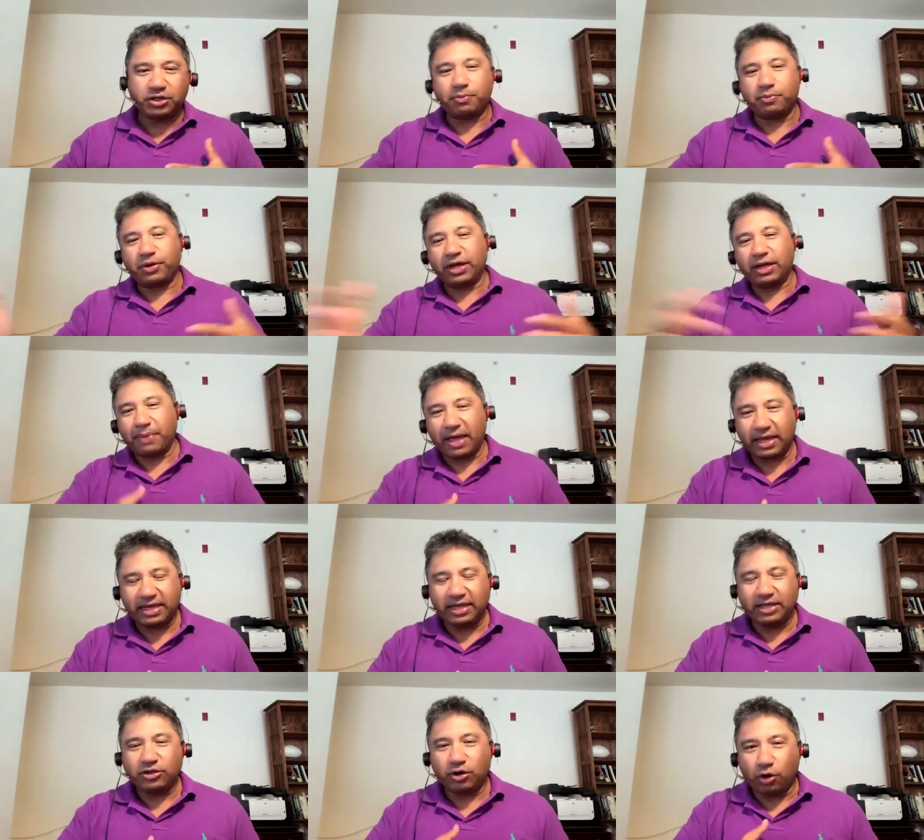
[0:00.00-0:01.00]
You'd bring it
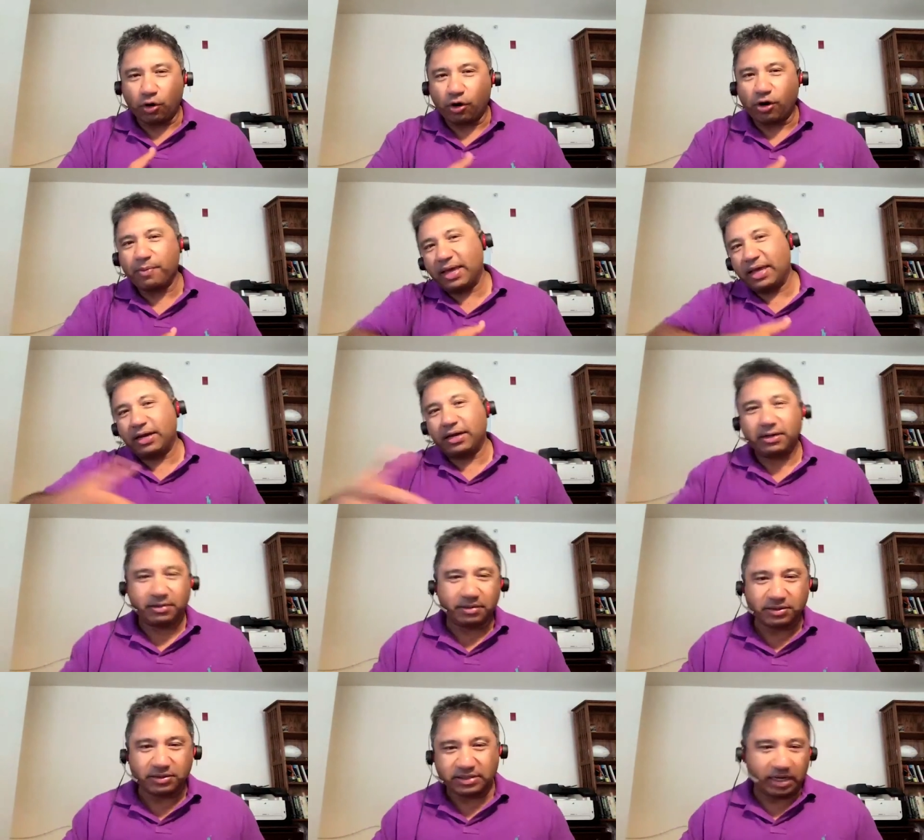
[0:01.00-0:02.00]
back in, you'd RMA it,
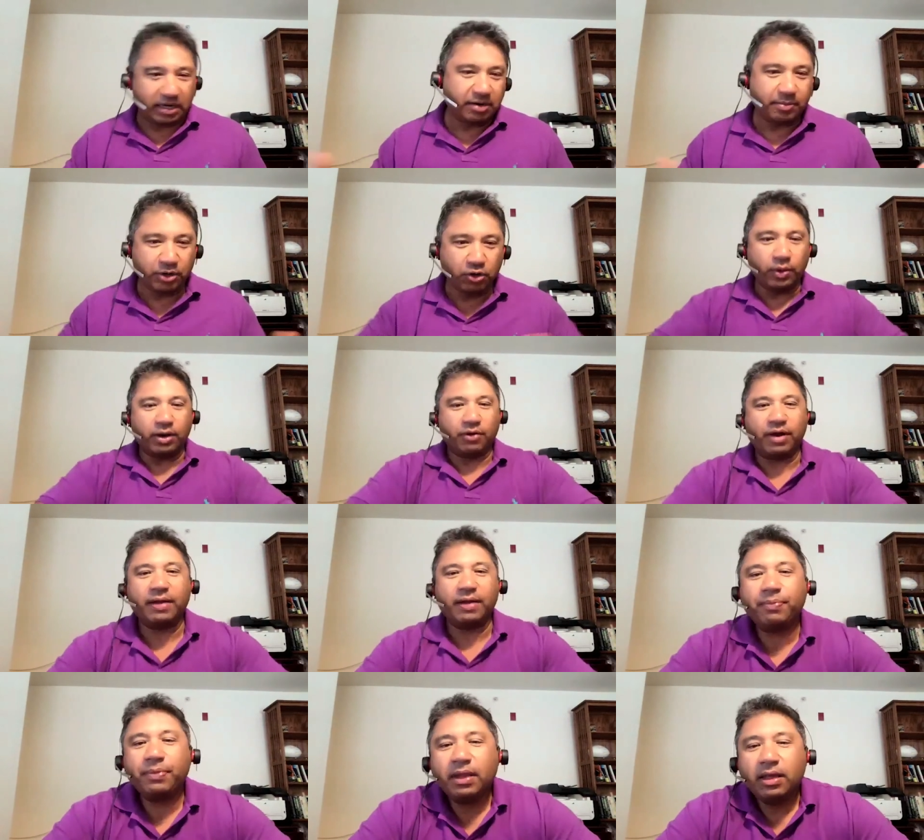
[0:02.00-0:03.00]
and send them a new one,
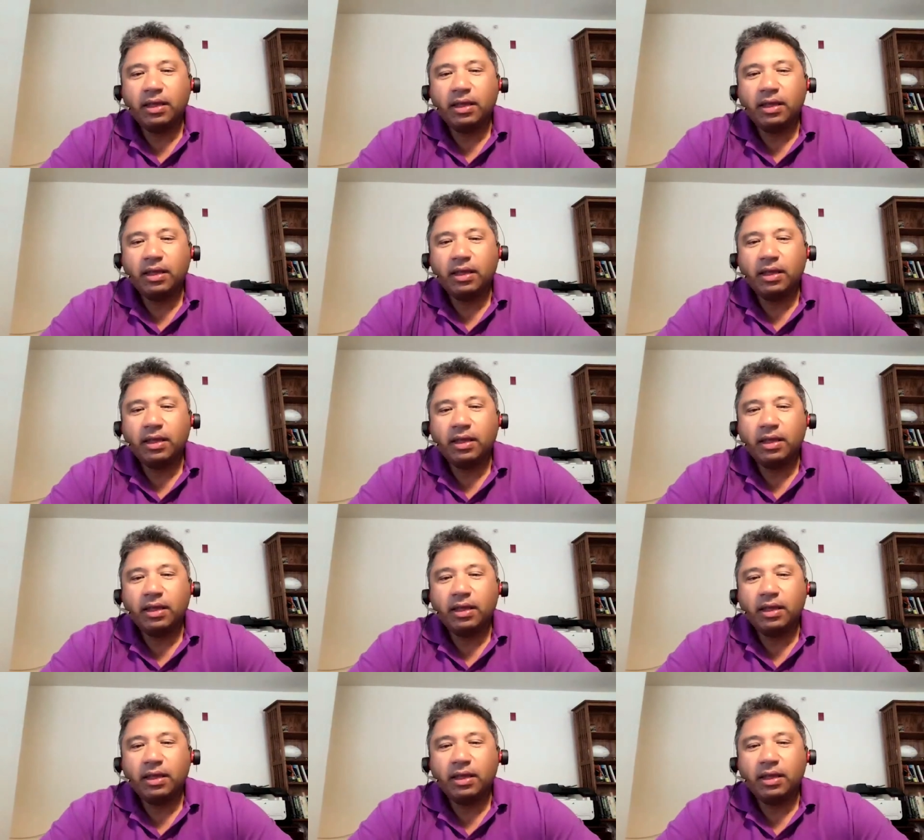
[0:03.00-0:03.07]
right?